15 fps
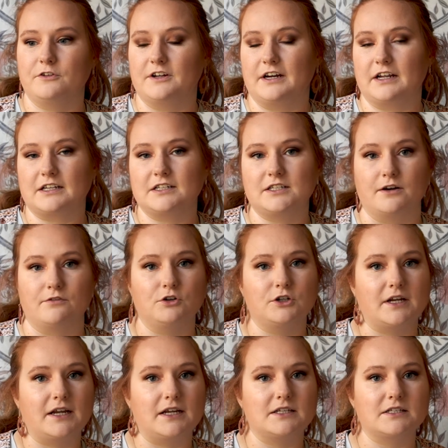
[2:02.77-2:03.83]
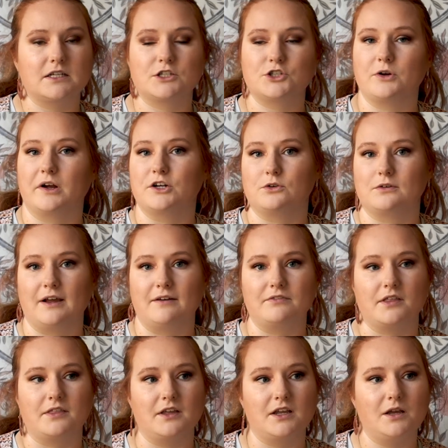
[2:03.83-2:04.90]
the next several days so I don't have
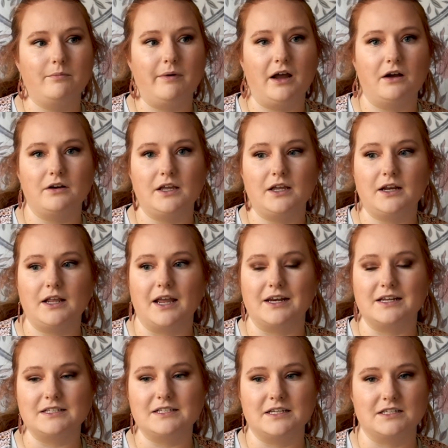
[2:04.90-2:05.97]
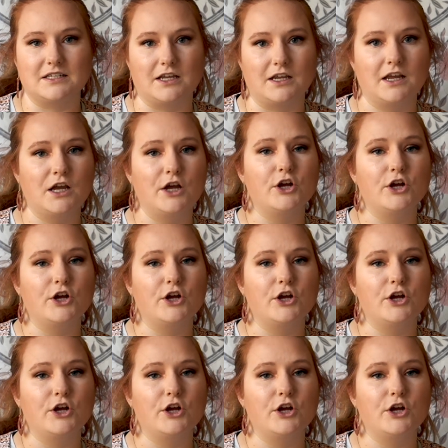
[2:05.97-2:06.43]
to think about it, and it's easy.